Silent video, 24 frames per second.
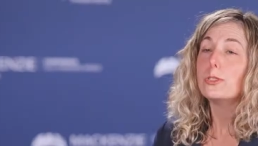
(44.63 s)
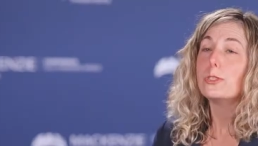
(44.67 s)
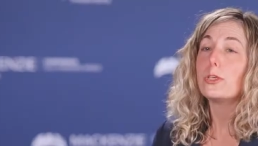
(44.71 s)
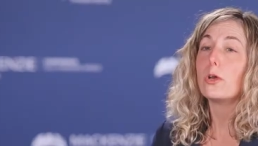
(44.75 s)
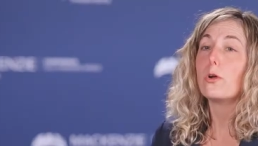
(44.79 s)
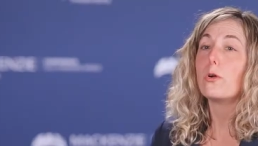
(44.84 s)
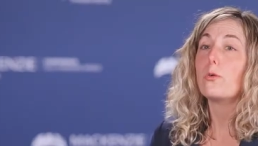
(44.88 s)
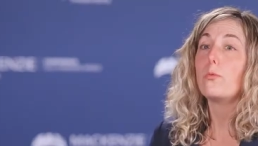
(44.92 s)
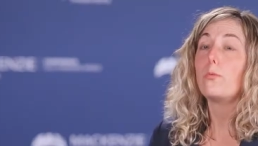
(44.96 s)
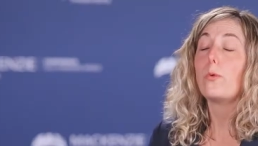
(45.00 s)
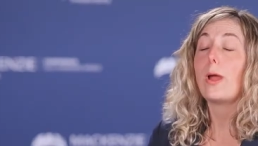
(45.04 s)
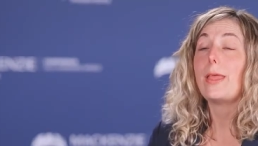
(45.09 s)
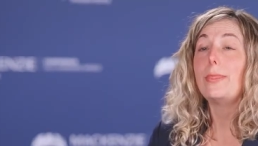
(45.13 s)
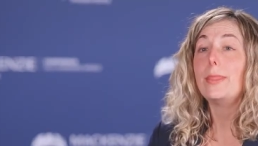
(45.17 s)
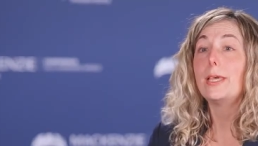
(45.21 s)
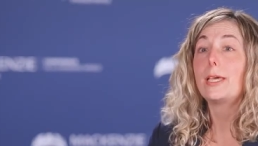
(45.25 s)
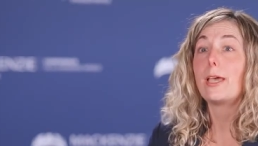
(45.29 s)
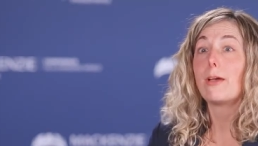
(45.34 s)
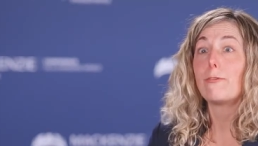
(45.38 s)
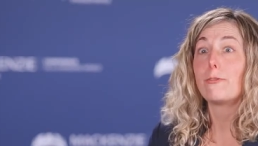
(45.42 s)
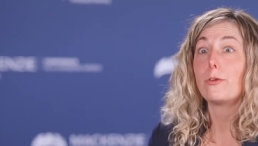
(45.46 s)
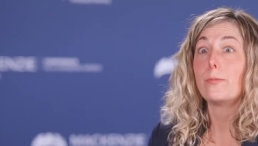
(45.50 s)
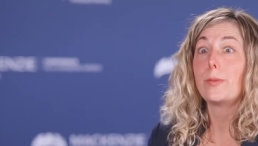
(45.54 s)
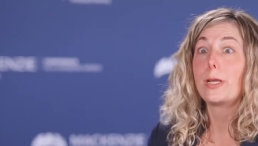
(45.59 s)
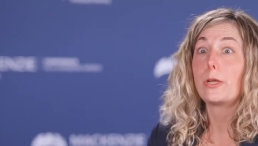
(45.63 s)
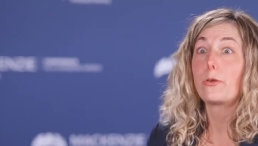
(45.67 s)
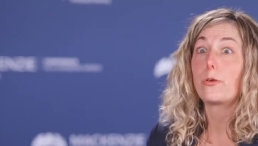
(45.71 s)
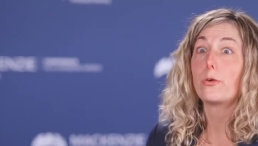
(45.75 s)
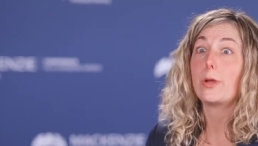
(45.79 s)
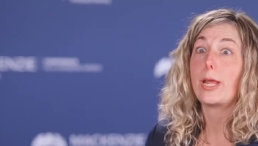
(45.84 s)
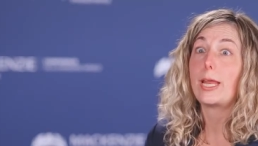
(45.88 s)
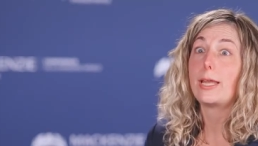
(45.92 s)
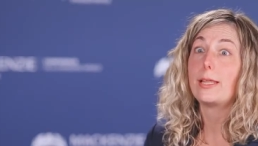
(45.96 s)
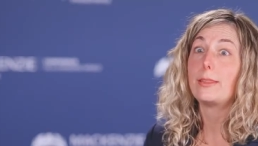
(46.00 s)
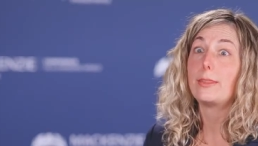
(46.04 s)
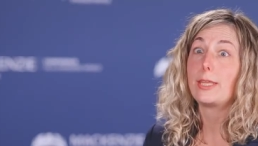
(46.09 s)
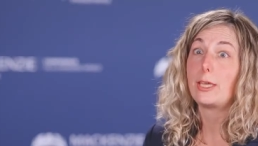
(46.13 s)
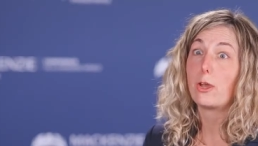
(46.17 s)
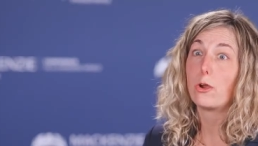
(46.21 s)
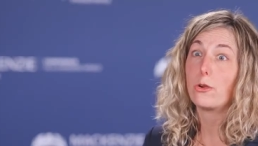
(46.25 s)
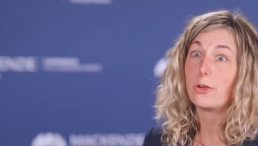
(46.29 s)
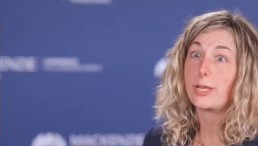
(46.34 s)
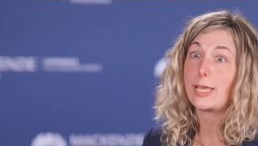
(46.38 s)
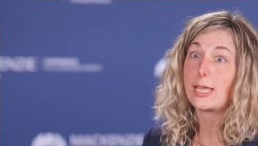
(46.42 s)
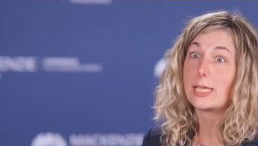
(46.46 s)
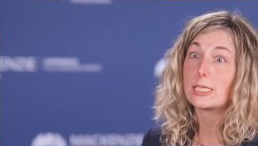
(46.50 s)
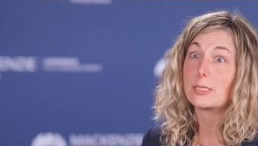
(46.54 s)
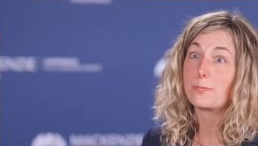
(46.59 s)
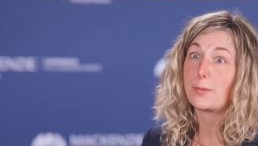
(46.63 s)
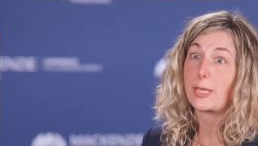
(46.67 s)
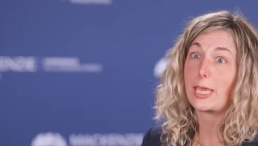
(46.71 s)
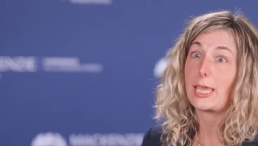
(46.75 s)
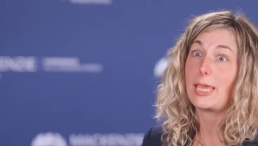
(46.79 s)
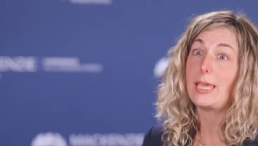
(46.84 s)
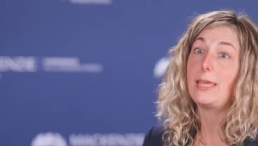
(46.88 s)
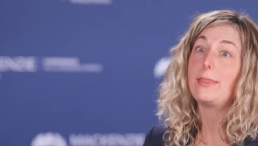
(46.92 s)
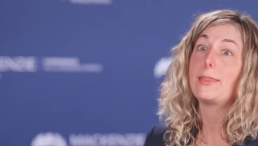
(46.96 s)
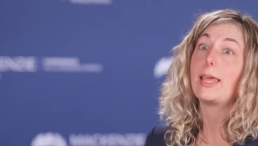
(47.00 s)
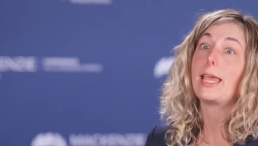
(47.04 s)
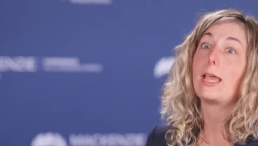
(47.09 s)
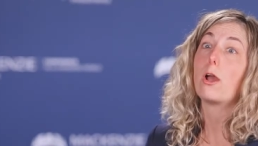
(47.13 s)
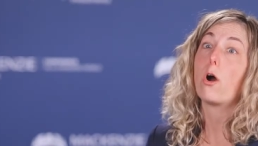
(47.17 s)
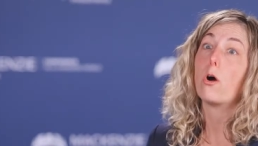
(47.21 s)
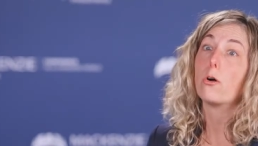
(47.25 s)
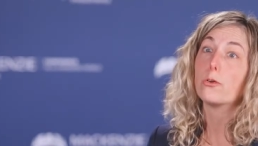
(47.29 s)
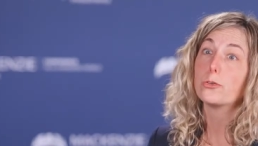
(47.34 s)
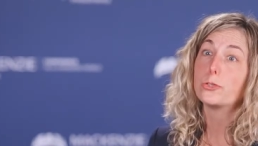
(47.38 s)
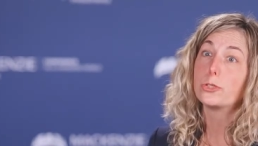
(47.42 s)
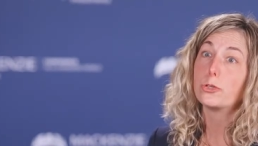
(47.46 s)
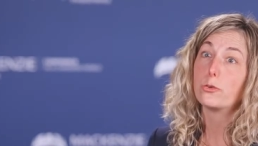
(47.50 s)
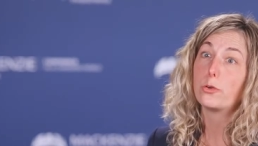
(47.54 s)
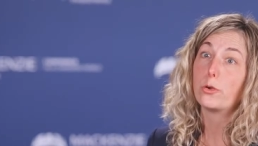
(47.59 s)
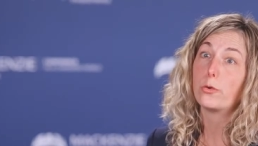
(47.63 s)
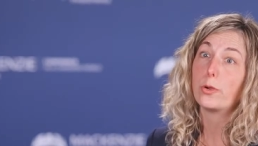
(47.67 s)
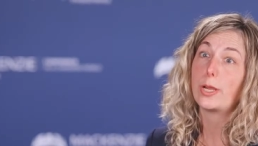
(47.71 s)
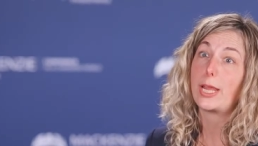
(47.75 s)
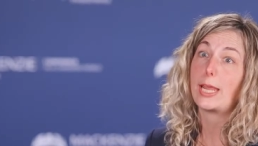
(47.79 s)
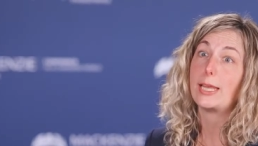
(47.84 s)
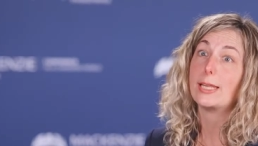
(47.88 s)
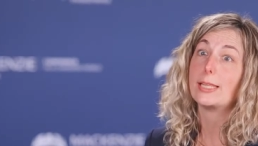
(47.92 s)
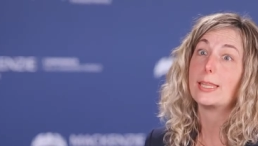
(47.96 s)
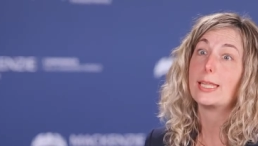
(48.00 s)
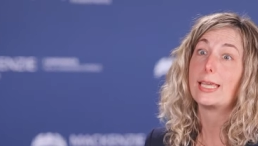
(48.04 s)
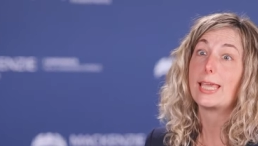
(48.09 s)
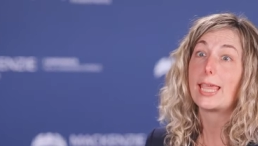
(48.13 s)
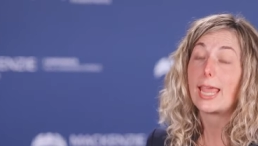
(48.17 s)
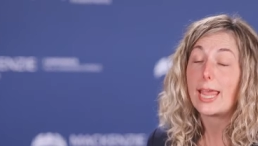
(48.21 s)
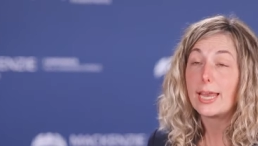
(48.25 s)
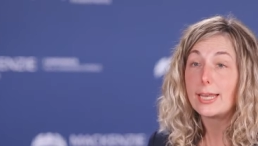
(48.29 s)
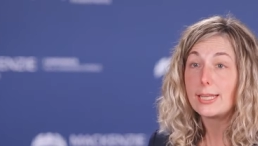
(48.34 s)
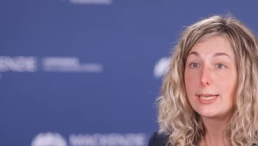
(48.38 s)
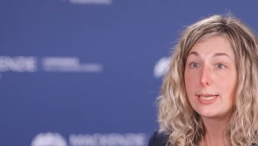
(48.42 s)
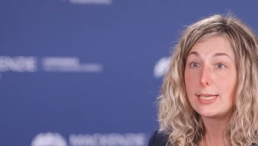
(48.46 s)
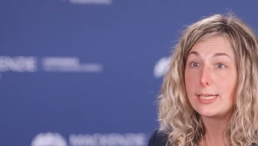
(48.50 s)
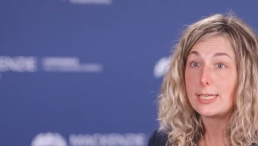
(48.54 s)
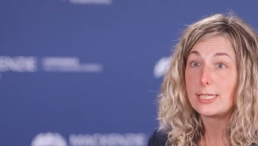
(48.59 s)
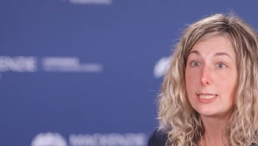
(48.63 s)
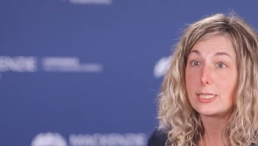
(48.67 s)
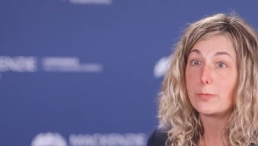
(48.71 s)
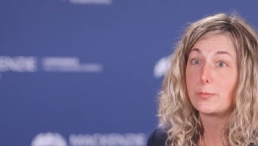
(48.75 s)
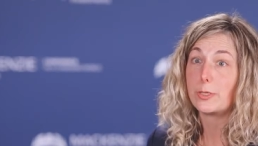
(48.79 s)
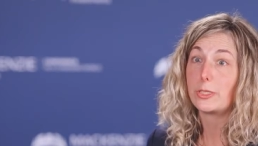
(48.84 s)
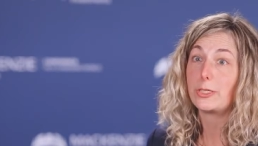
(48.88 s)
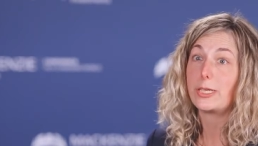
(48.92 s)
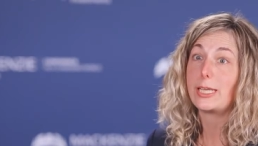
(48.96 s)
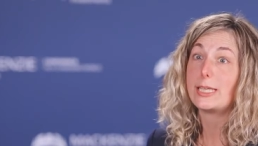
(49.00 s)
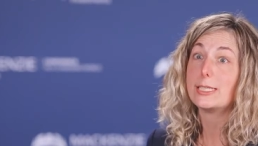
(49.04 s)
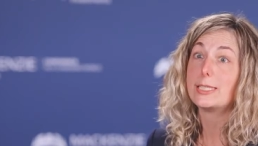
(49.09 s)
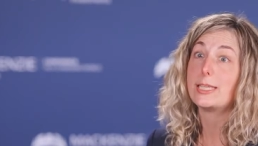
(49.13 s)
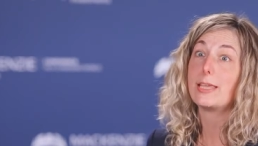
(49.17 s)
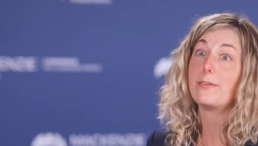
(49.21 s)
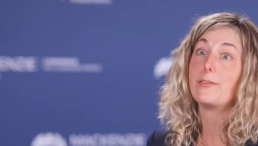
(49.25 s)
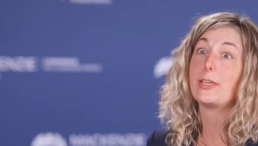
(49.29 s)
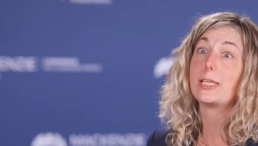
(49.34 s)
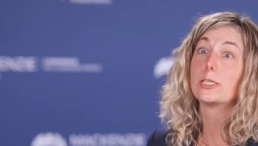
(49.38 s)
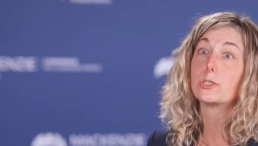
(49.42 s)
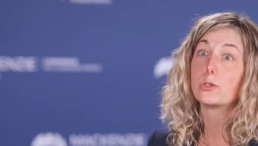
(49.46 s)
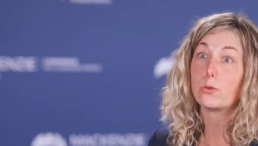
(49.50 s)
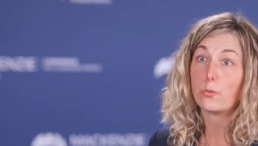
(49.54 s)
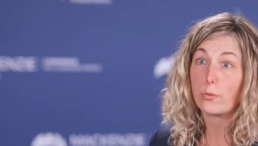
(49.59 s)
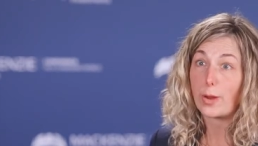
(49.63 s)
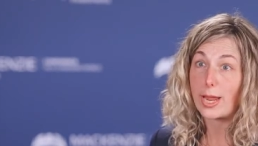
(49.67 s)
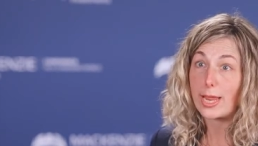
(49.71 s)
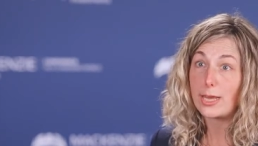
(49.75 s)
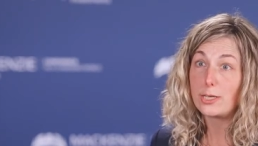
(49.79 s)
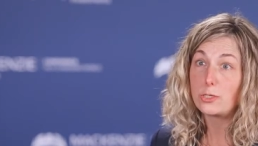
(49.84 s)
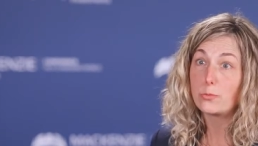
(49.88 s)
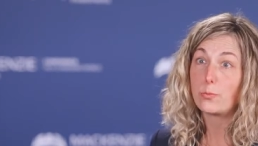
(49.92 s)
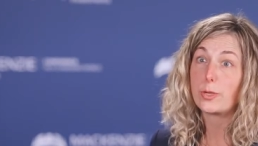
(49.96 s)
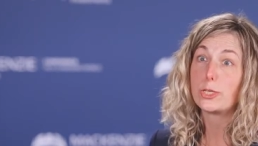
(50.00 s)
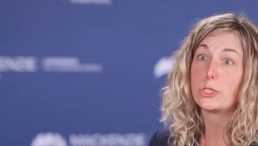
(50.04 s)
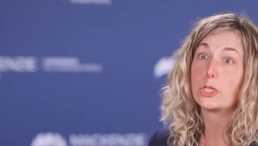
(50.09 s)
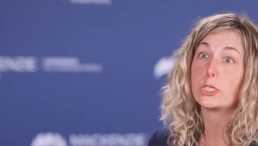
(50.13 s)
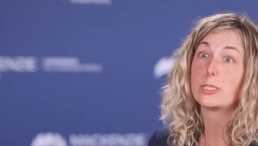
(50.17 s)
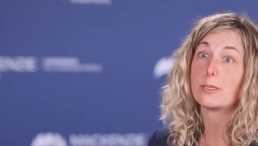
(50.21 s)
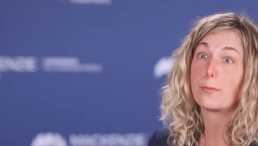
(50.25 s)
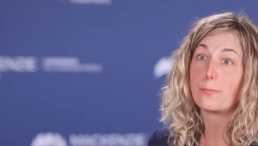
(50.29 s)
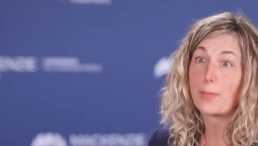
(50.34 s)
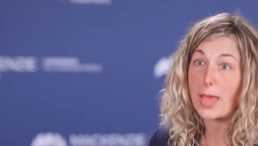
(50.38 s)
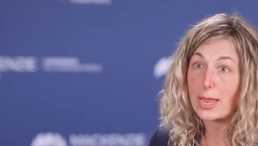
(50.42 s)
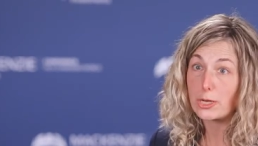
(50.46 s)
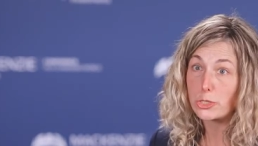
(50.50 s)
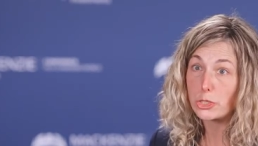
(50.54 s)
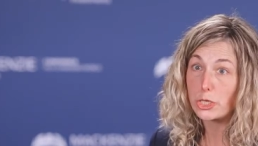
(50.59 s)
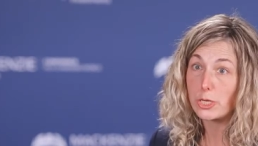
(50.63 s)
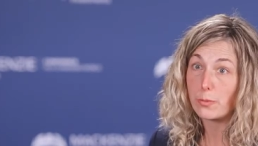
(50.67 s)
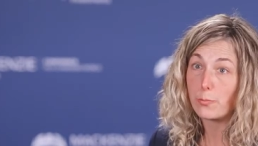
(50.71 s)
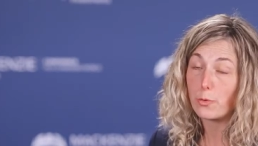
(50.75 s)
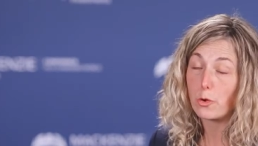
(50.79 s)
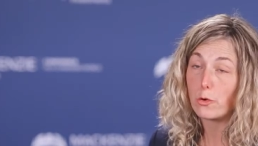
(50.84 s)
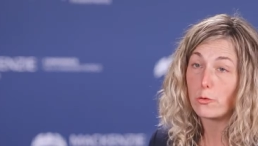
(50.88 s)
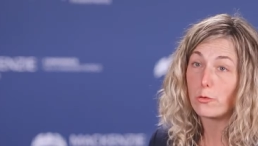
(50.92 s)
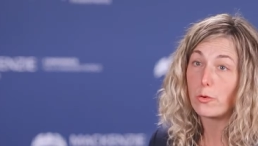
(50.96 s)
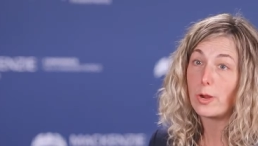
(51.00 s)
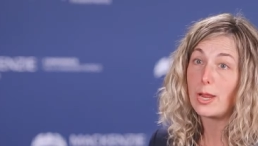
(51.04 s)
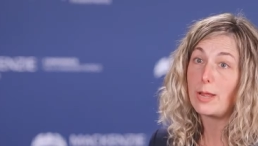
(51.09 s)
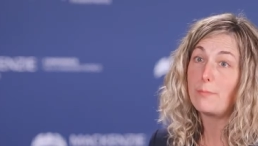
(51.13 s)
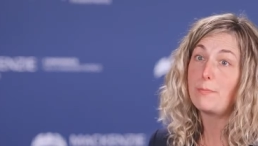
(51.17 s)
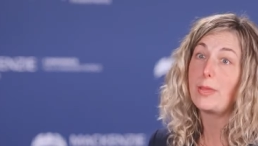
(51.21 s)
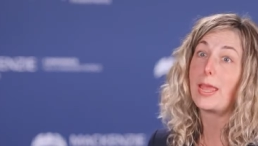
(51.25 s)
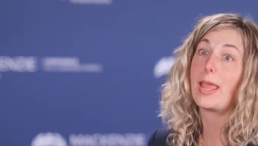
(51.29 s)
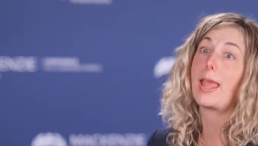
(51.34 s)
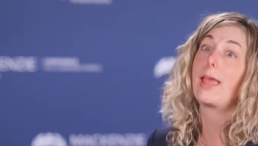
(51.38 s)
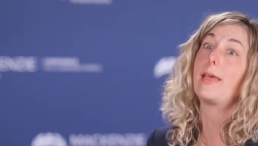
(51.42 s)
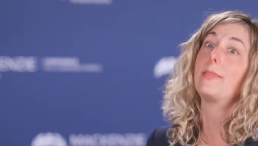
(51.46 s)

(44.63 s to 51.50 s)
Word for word: So when the government created the RDSP, they also created the Canada Disability Savings Grant, which is a matching program,